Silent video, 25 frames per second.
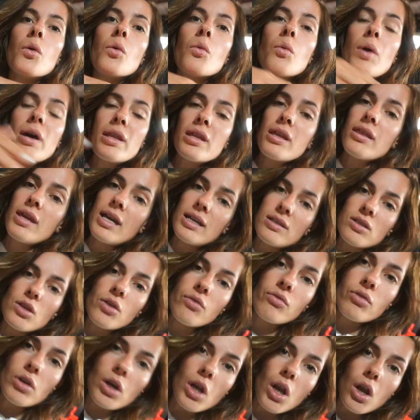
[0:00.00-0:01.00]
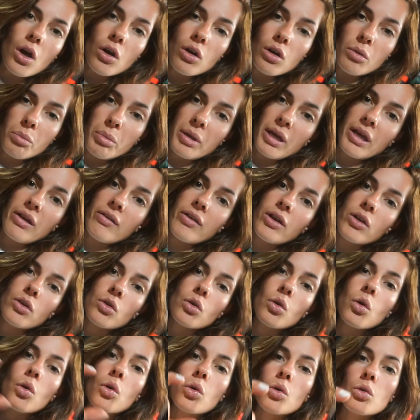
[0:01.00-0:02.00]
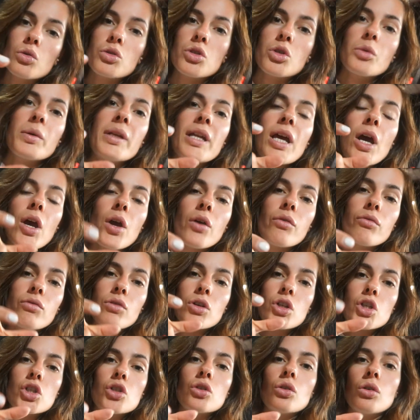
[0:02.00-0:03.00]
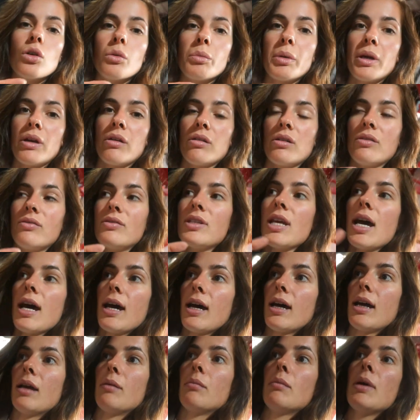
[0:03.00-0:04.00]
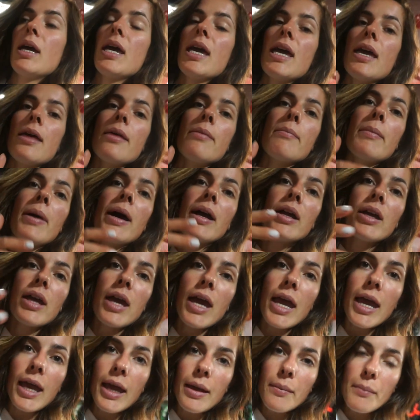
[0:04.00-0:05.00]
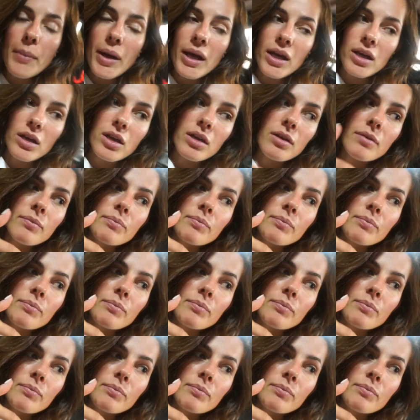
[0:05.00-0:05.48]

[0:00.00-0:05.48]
whether that's over a longer period or doing it over a shorter period of time. My, my